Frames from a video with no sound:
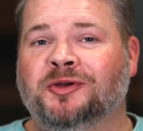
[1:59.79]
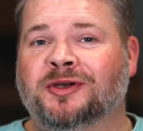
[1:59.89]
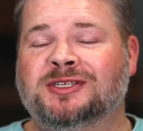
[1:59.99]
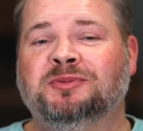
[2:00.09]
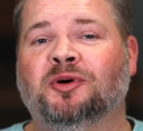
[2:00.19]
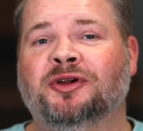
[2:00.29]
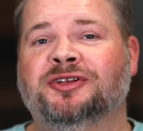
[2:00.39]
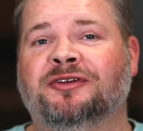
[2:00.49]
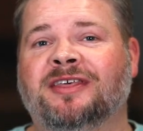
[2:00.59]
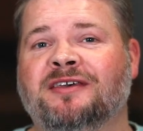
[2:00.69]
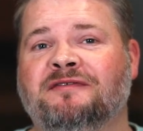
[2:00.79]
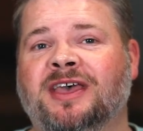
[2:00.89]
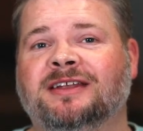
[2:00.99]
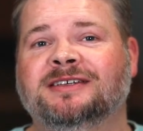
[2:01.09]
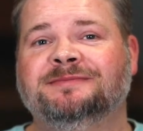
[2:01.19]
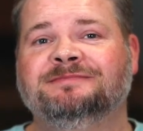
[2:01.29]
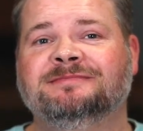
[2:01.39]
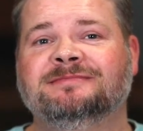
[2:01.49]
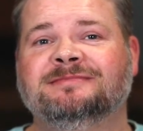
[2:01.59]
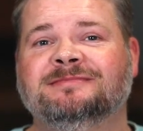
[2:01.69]
to explore during the event?
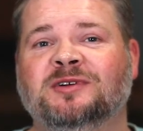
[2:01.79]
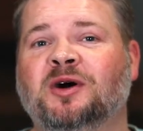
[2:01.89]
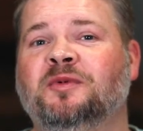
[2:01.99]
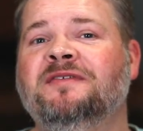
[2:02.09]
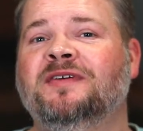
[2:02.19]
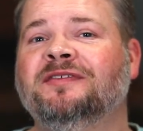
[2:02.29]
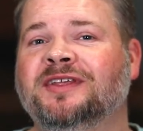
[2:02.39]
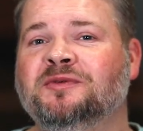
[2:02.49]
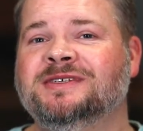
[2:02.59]
Well, we felt that it